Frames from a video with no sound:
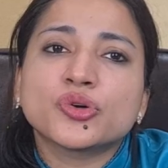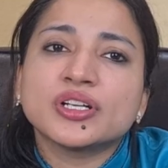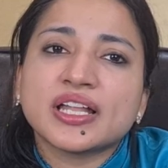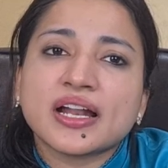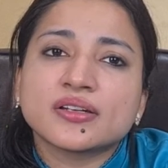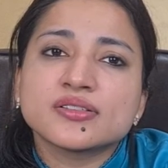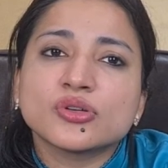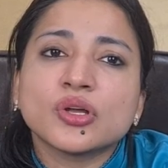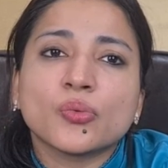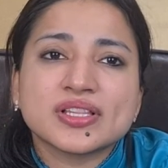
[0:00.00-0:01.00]
to contact us
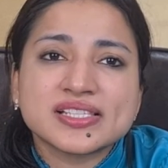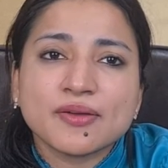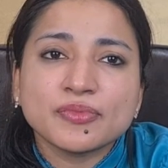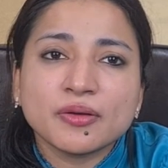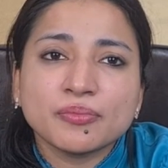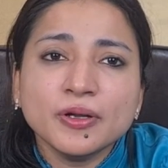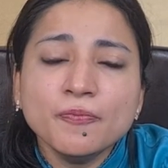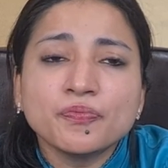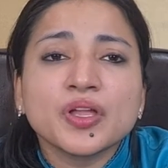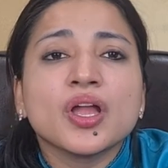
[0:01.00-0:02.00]
on our WhatsApp
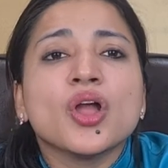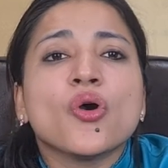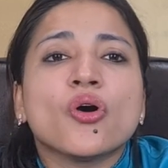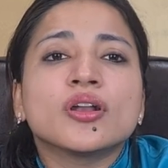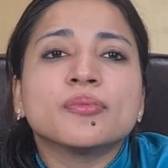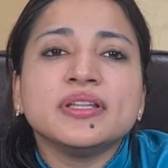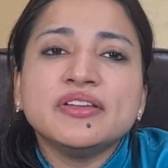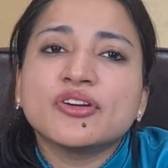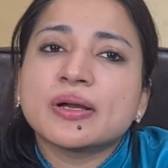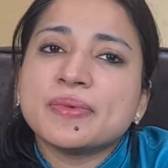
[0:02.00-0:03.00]
number or
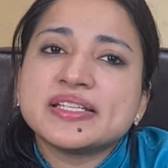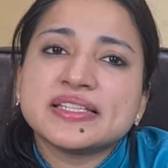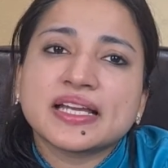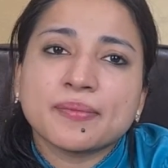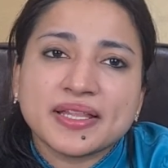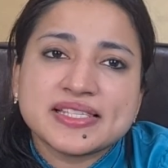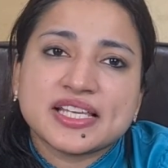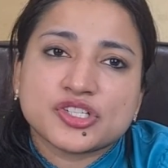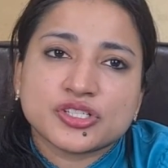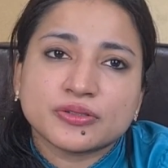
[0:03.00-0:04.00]
leave a comment in the comment
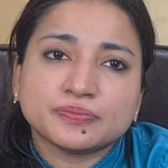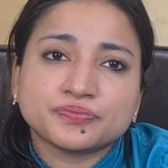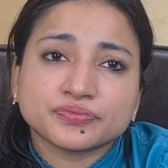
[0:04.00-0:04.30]
section.